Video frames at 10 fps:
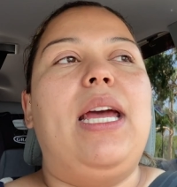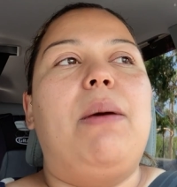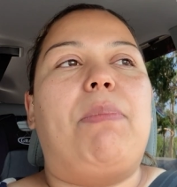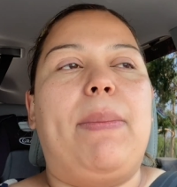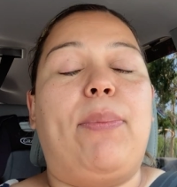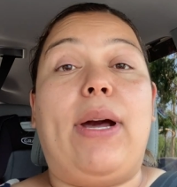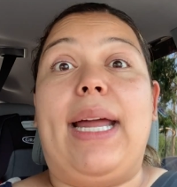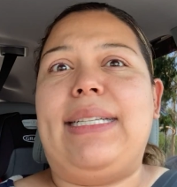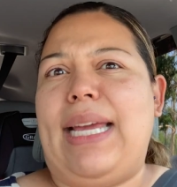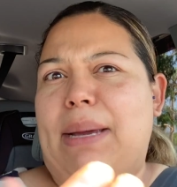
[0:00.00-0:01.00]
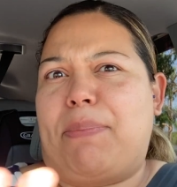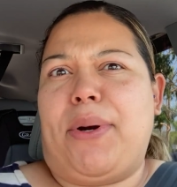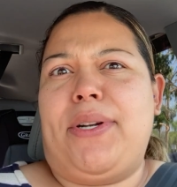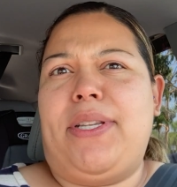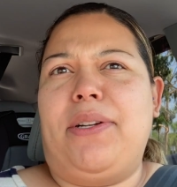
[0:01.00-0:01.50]
people kind of take it
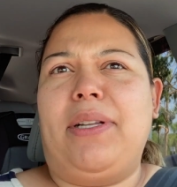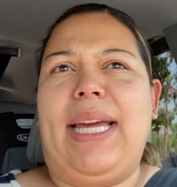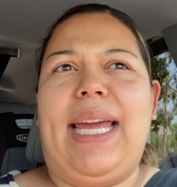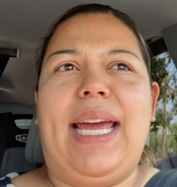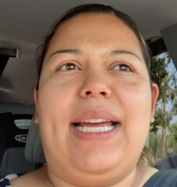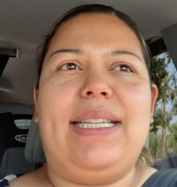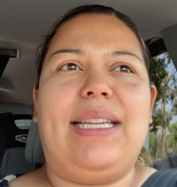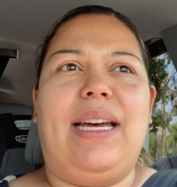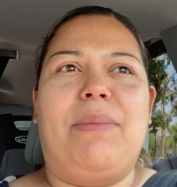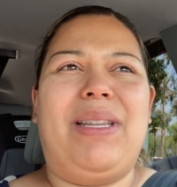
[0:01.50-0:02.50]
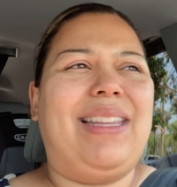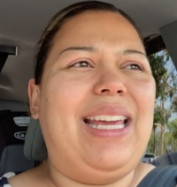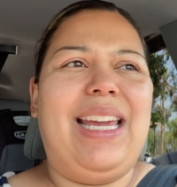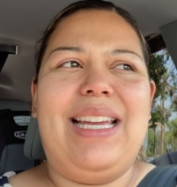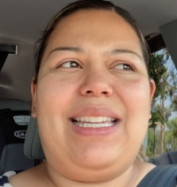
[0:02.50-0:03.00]
personal, I guess. The
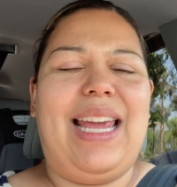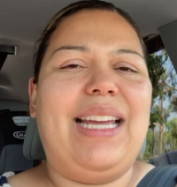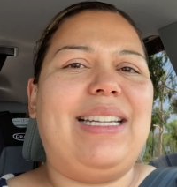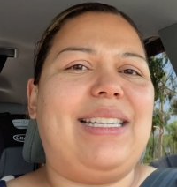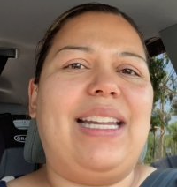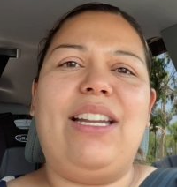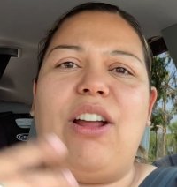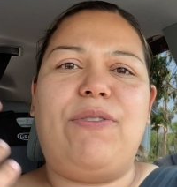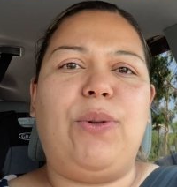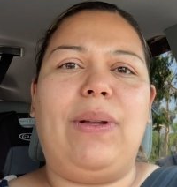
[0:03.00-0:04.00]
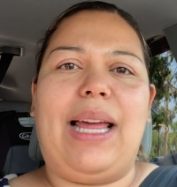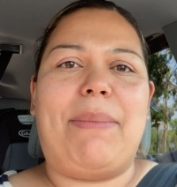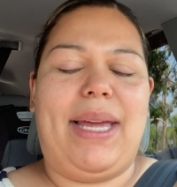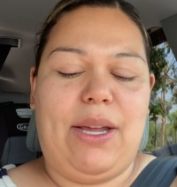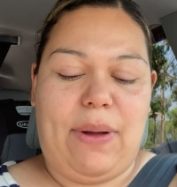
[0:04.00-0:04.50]
thing is, he had to send it off to a lab
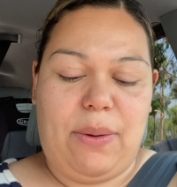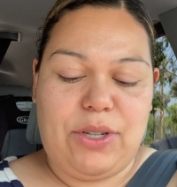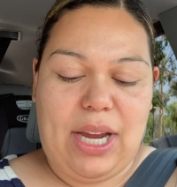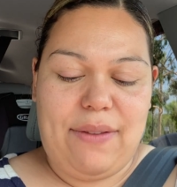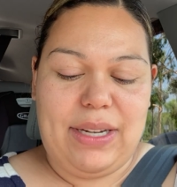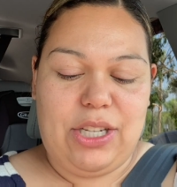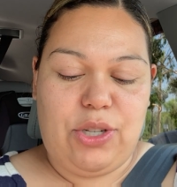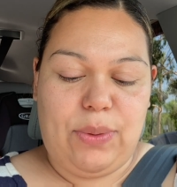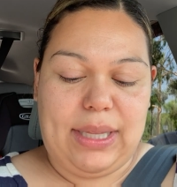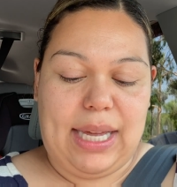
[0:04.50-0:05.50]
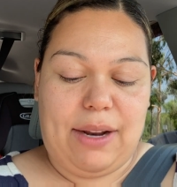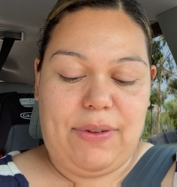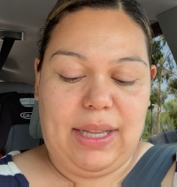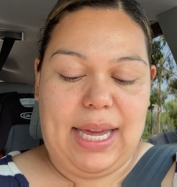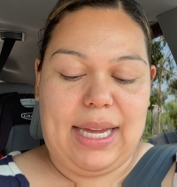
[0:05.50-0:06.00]
anyway, which I have an issue with that. I
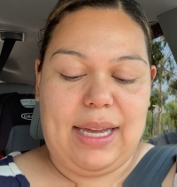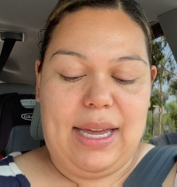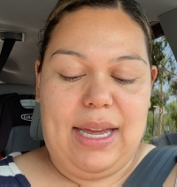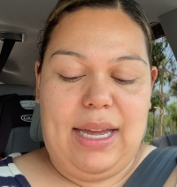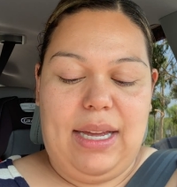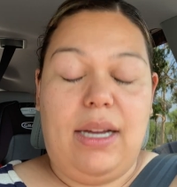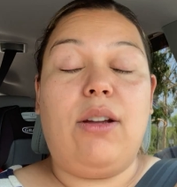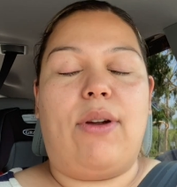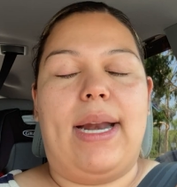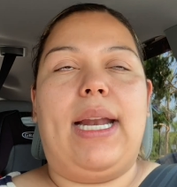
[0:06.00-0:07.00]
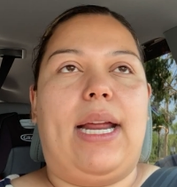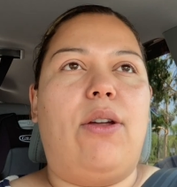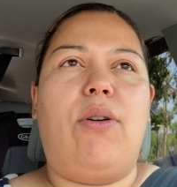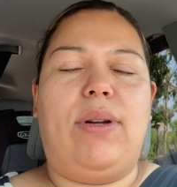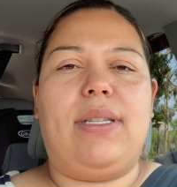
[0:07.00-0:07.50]
feel like, granted, I
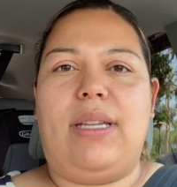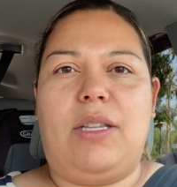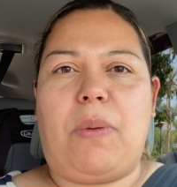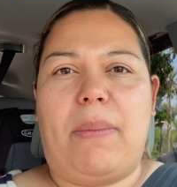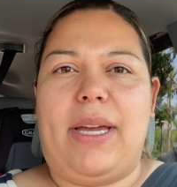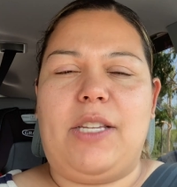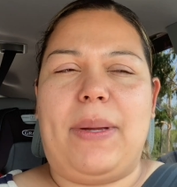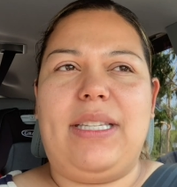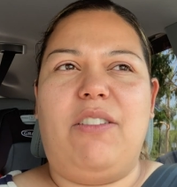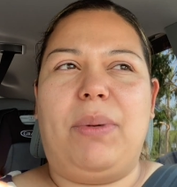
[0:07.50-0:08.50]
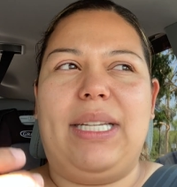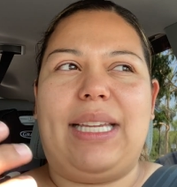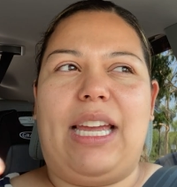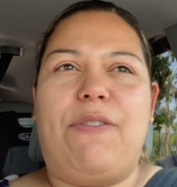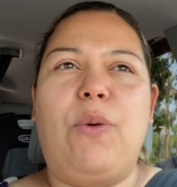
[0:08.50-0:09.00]
know it's probably expensive, but it's
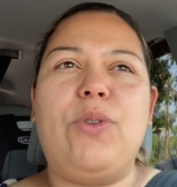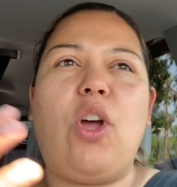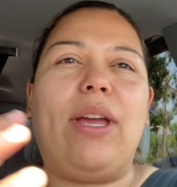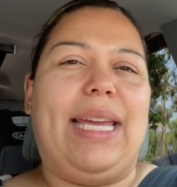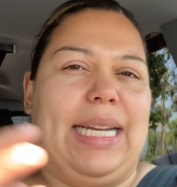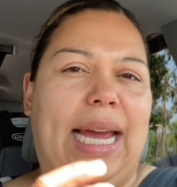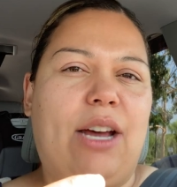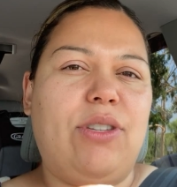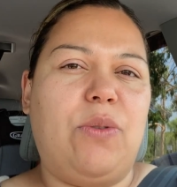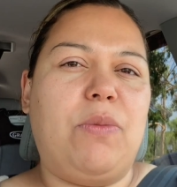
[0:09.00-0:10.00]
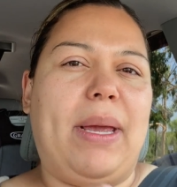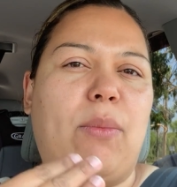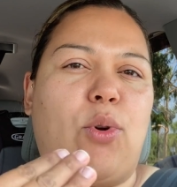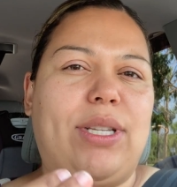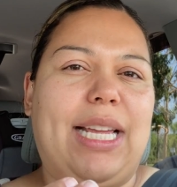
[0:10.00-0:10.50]
like if it was all in-house, it would make
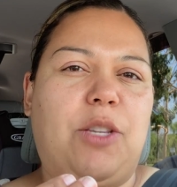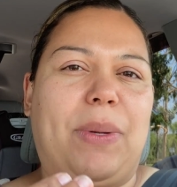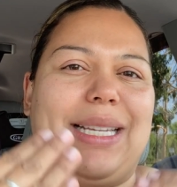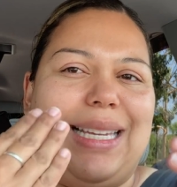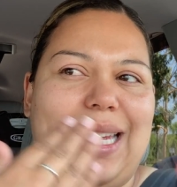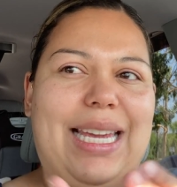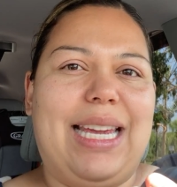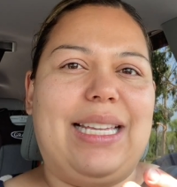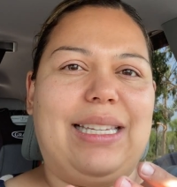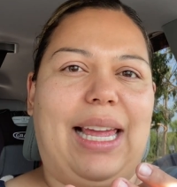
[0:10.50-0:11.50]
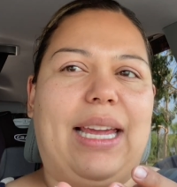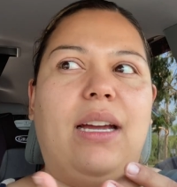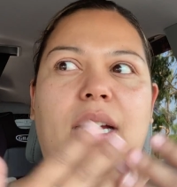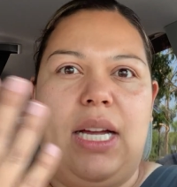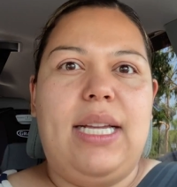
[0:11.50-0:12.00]
more sense because he is like
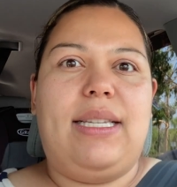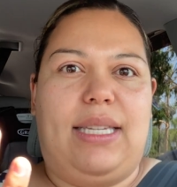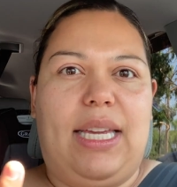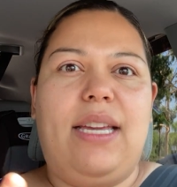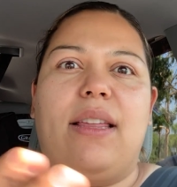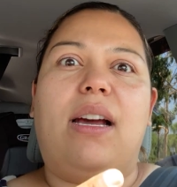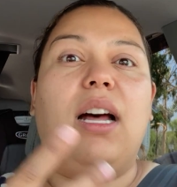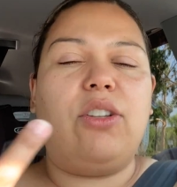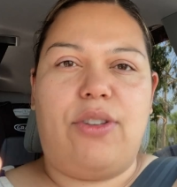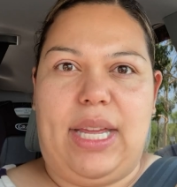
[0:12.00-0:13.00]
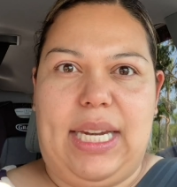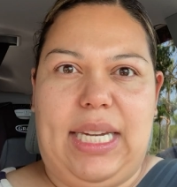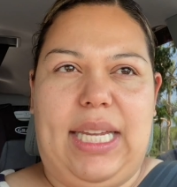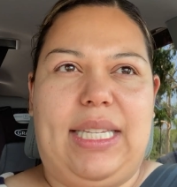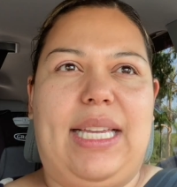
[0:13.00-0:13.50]
seeing the color that he
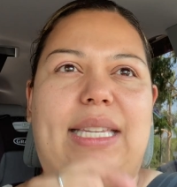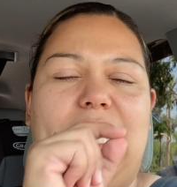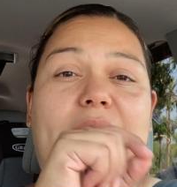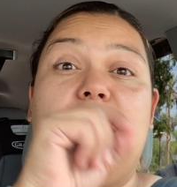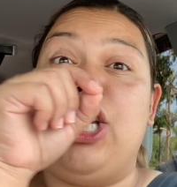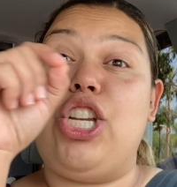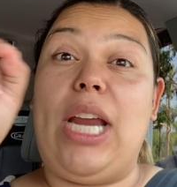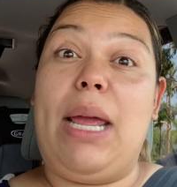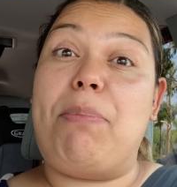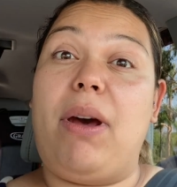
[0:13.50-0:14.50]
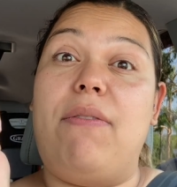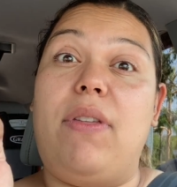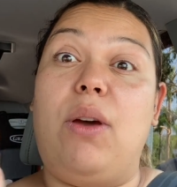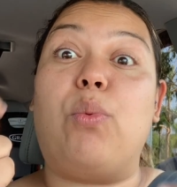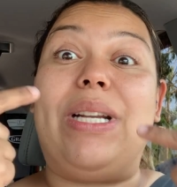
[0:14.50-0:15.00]
needs. He's seeing the shape of
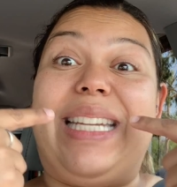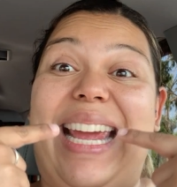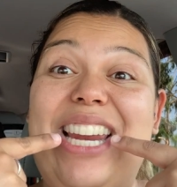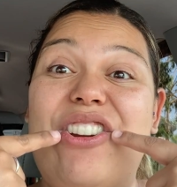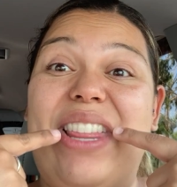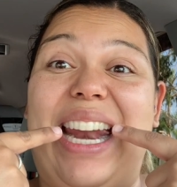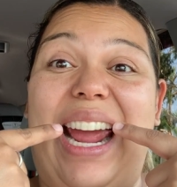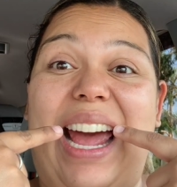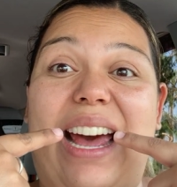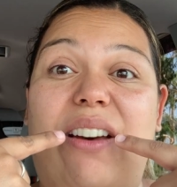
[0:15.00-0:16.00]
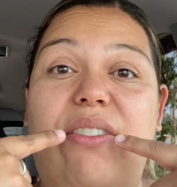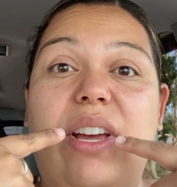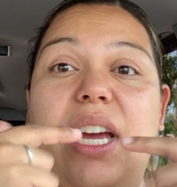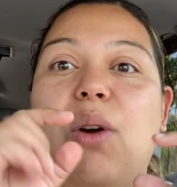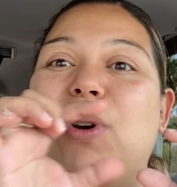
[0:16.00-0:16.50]
the retainer that I have,
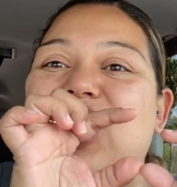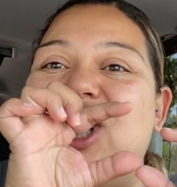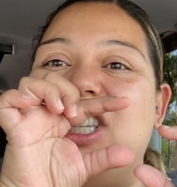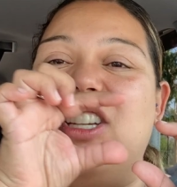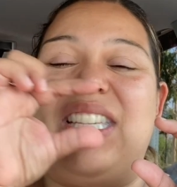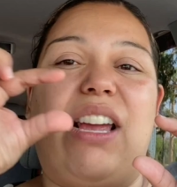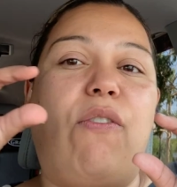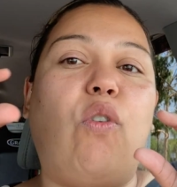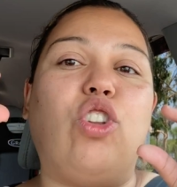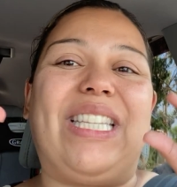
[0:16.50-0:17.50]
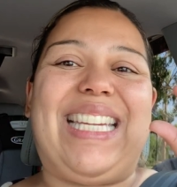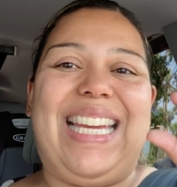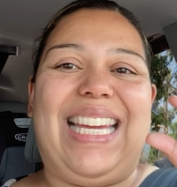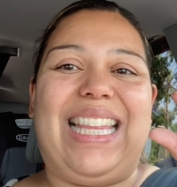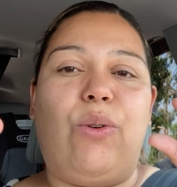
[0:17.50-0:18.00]
which it just looks like full
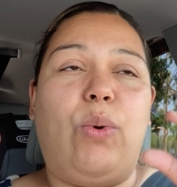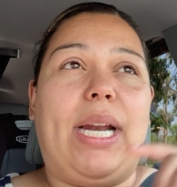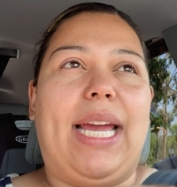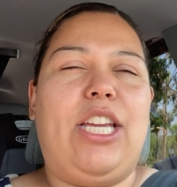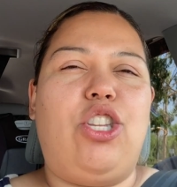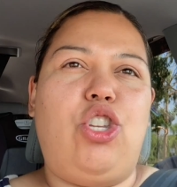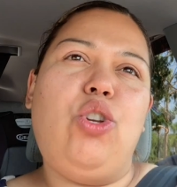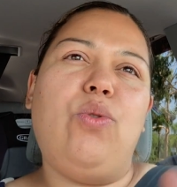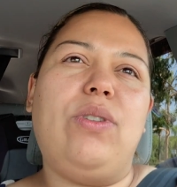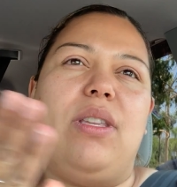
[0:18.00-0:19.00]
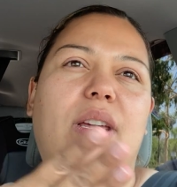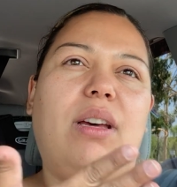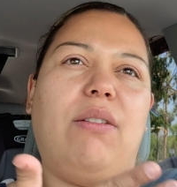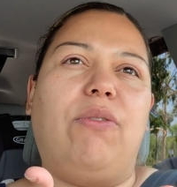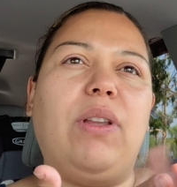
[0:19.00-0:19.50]
teeth. When I use
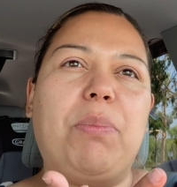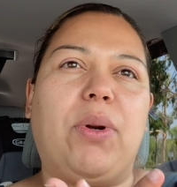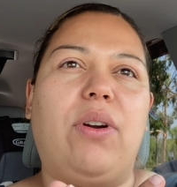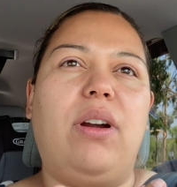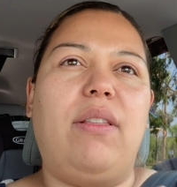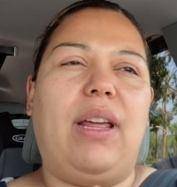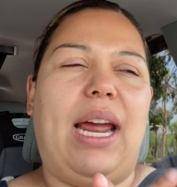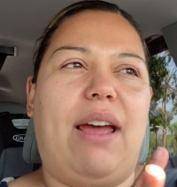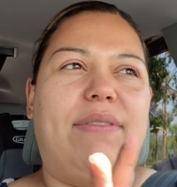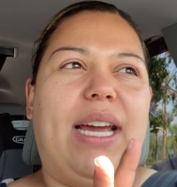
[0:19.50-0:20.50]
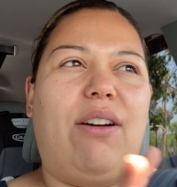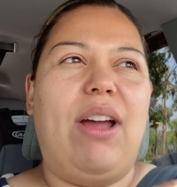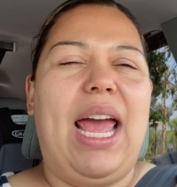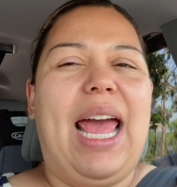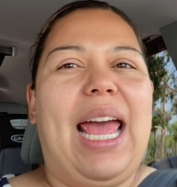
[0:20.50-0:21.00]
the flipper that I have now,
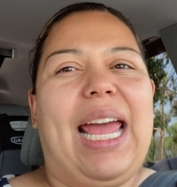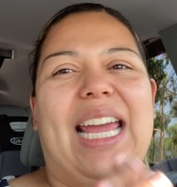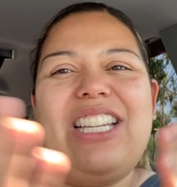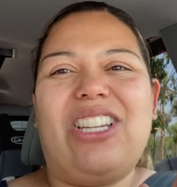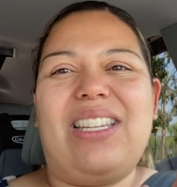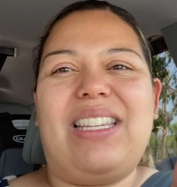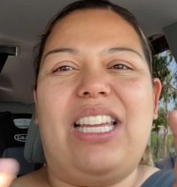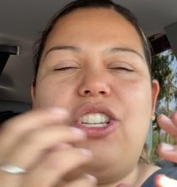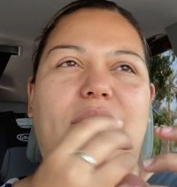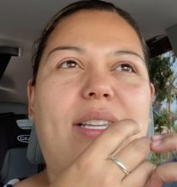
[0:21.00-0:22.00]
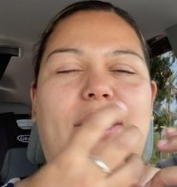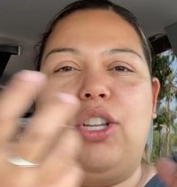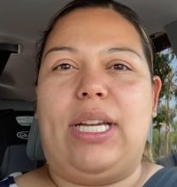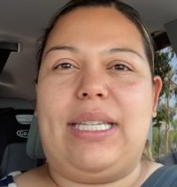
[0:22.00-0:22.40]
it just doesn't look as